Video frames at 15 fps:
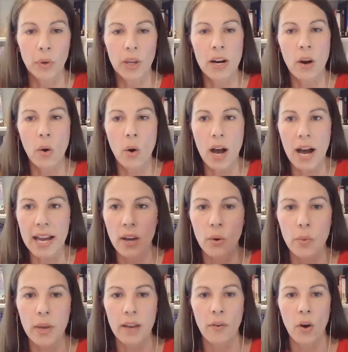In Ohio,
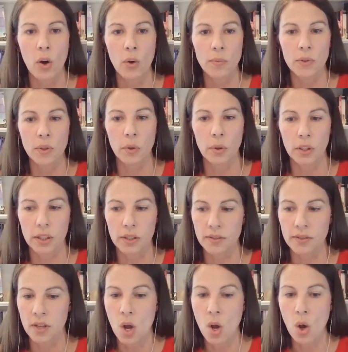we have
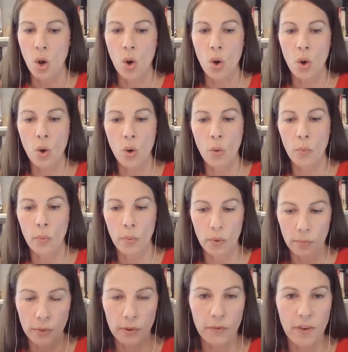homeschoolers who
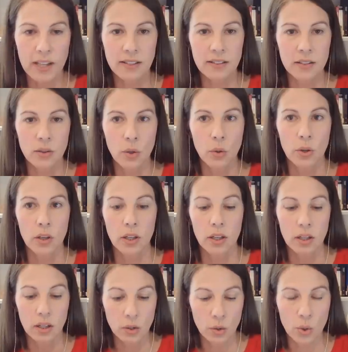profess to
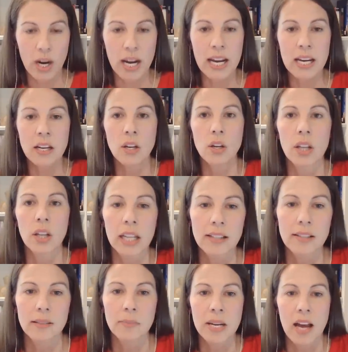train your
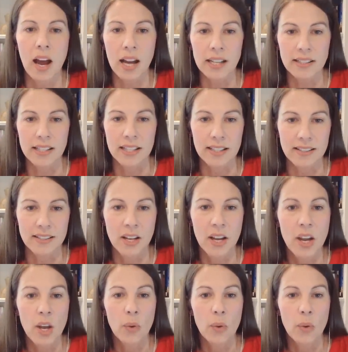kids to be Nazis.